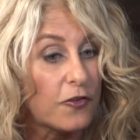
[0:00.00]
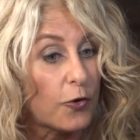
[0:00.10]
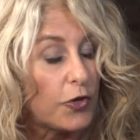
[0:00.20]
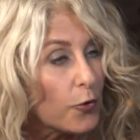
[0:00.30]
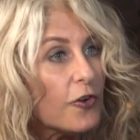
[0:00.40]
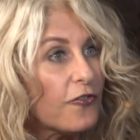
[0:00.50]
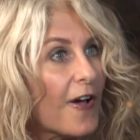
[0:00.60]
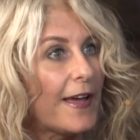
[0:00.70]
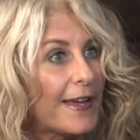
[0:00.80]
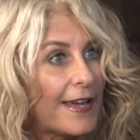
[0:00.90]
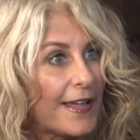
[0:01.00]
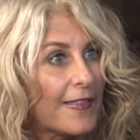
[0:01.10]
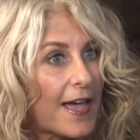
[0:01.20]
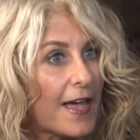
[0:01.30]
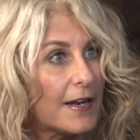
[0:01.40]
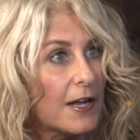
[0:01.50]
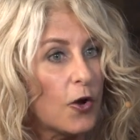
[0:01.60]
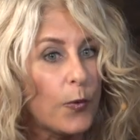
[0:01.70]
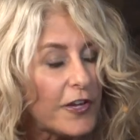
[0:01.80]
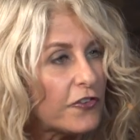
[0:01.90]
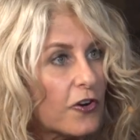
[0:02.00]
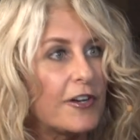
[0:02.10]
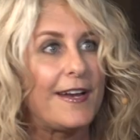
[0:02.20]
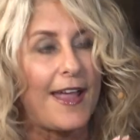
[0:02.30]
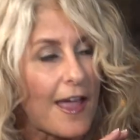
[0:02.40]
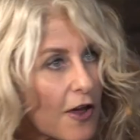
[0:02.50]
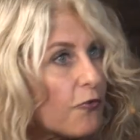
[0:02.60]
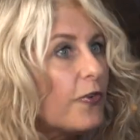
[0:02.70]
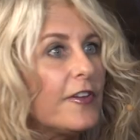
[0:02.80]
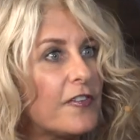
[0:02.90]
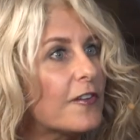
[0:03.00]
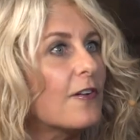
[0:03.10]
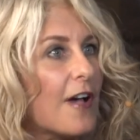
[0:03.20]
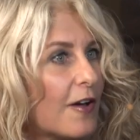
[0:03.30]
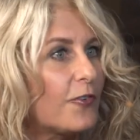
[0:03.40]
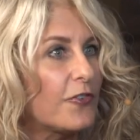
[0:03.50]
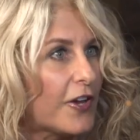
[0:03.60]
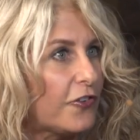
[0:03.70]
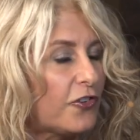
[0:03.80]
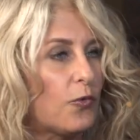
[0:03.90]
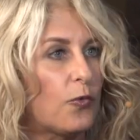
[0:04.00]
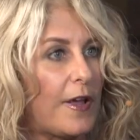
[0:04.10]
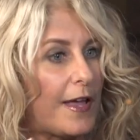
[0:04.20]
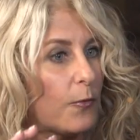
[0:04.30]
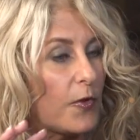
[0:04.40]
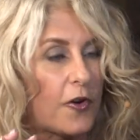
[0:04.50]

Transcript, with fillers: So unifying in that we started every single conversation eh,